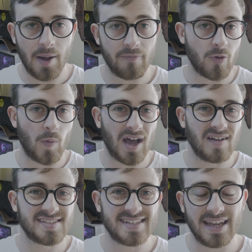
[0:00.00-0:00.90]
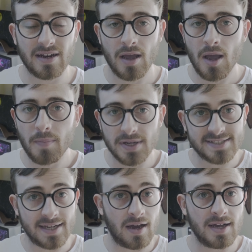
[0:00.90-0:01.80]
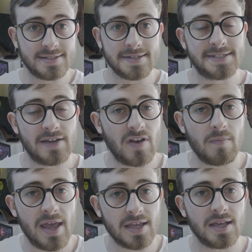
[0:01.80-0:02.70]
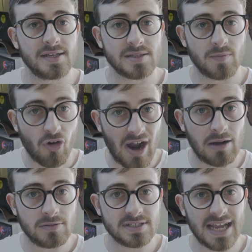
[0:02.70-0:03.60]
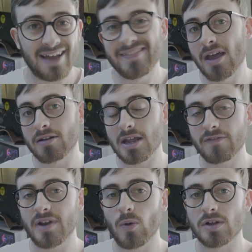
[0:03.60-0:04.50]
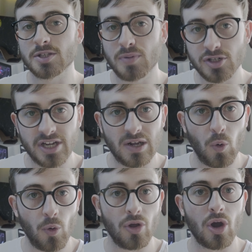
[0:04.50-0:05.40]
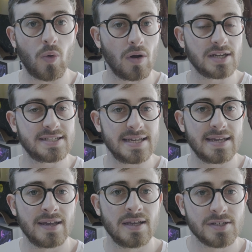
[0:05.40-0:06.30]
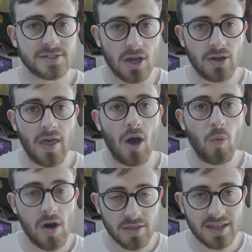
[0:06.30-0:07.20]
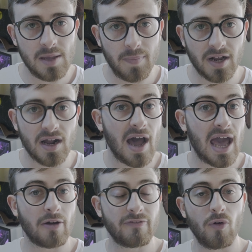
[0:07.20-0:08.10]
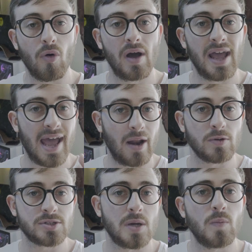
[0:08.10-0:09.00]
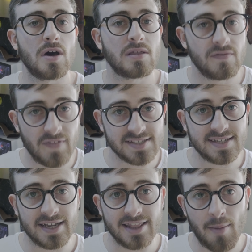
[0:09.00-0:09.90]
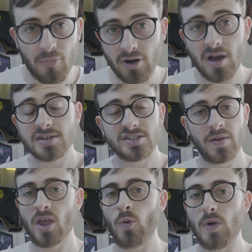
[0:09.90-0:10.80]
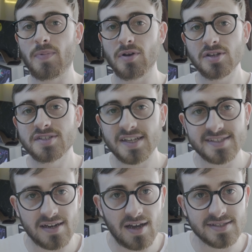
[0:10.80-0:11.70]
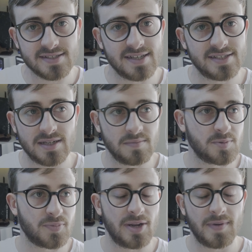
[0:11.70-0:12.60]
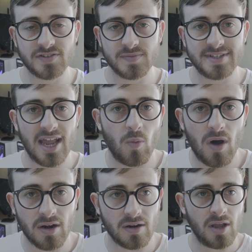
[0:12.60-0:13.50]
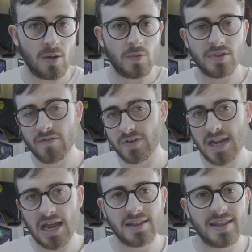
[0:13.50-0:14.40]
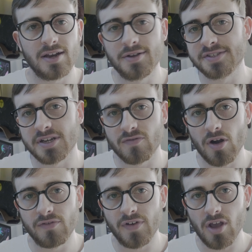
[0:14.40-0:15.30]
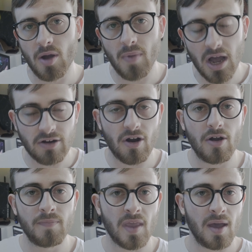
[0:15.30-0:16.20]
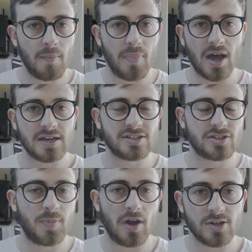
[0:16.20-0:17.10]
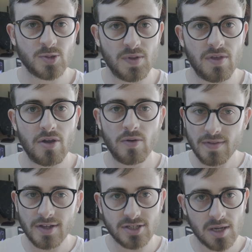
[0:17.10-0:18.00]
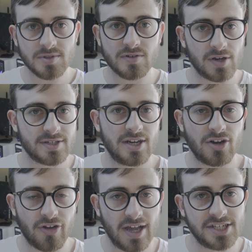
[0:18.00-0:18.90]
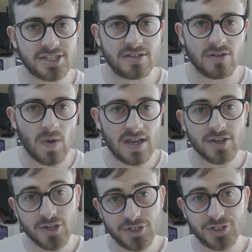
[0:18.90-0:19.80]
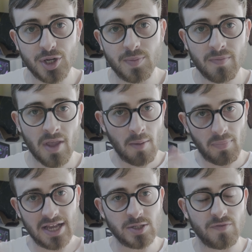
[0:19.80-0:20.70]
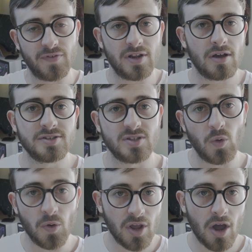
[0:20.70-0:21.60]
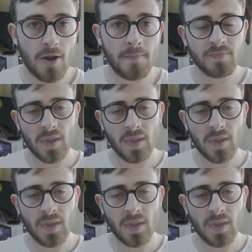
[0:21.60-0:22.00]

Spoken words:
from what I've seen, but Sennheiser is definitely making some ground, and they are definitely ones pushing audio quality, so they are worth keeping an eye out for, and also worth investing in their products. We've been using Sennheiser systems pretty much from day one, with every now and then using a Rode Video Micro, but to be honest with you, in the terms of content creation and the way that YouTube plays with videos and audio,